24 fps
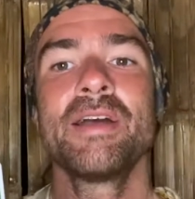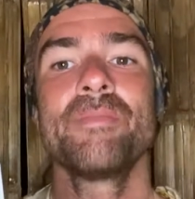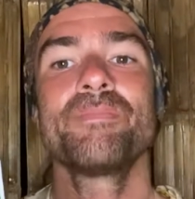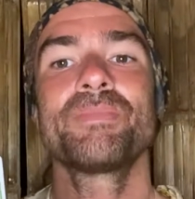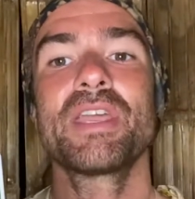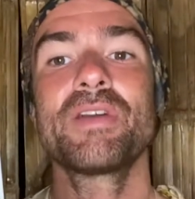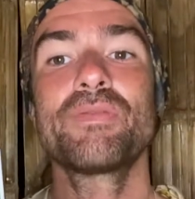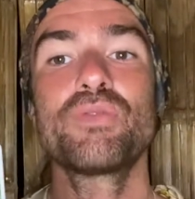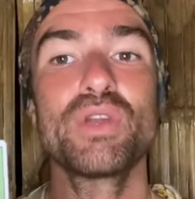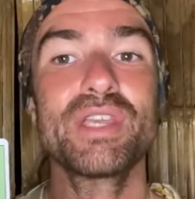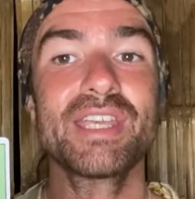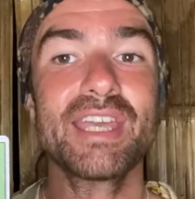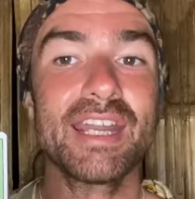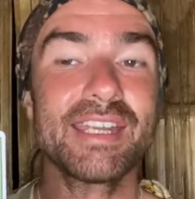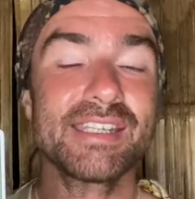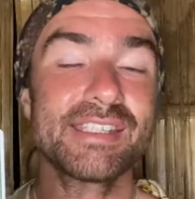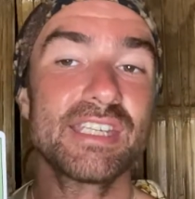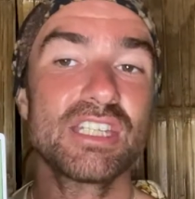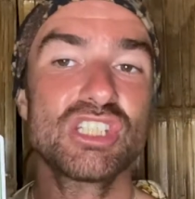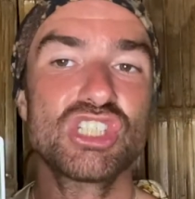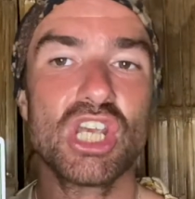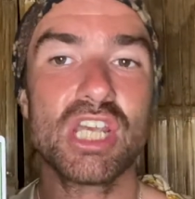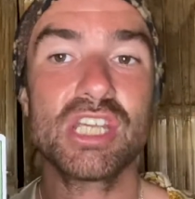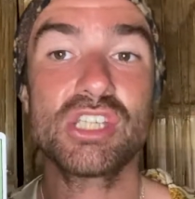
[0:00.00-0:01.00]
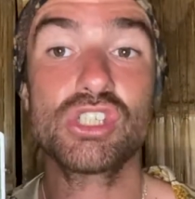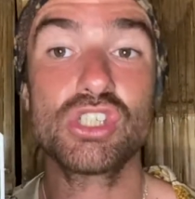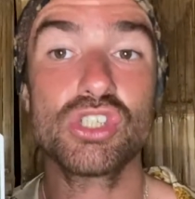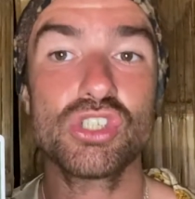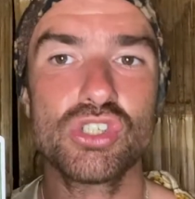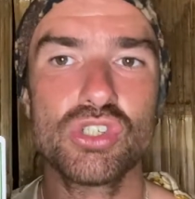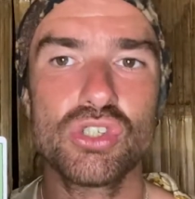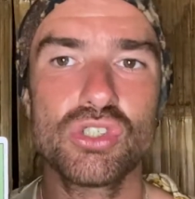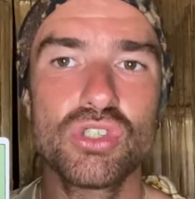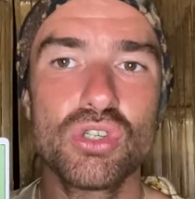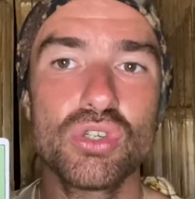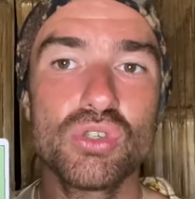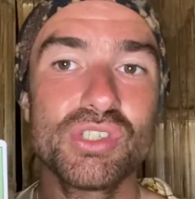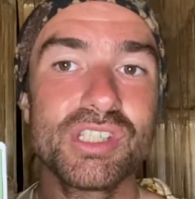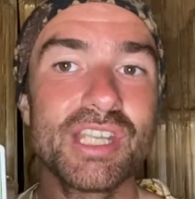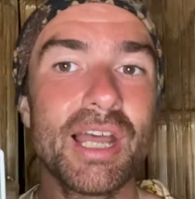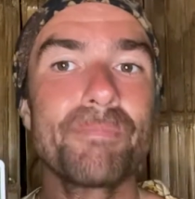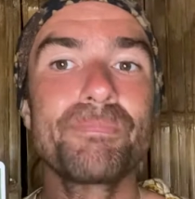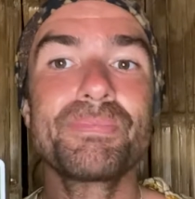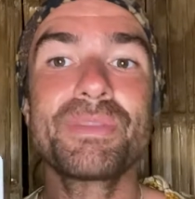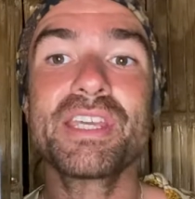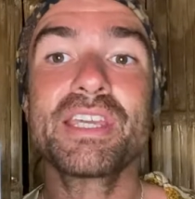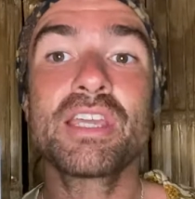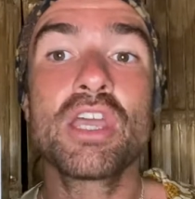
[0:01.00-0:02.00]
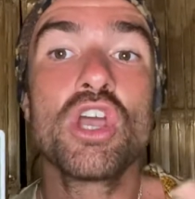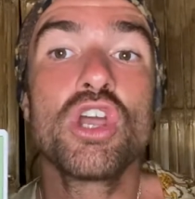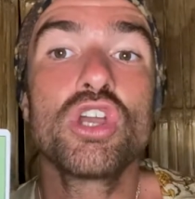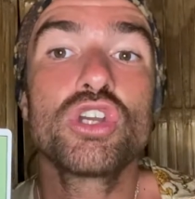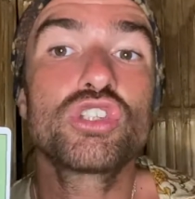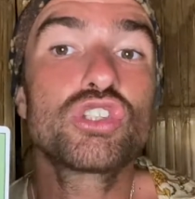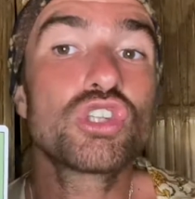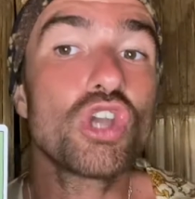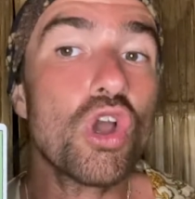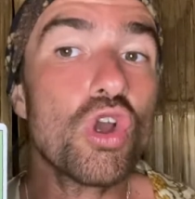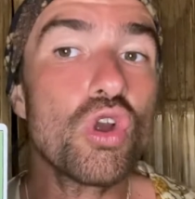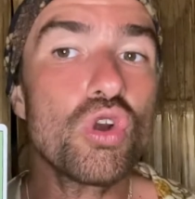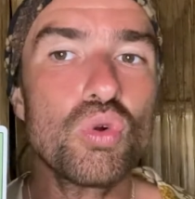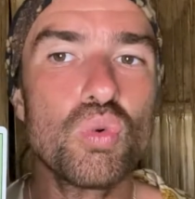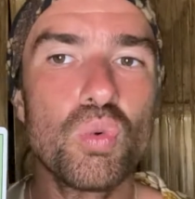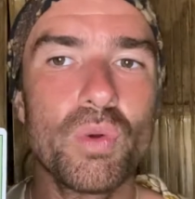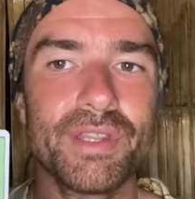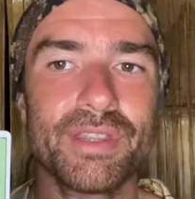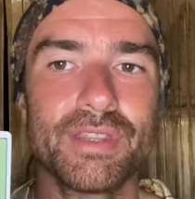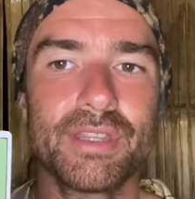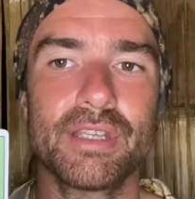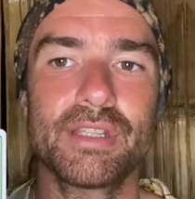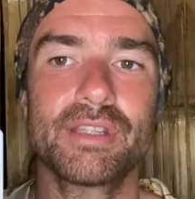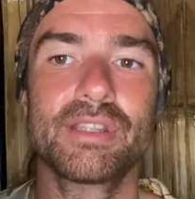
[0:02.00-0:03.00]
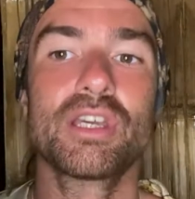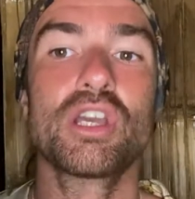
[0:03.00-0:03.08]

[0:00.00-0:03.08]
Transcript: If we get a suggestion to do something, go with it.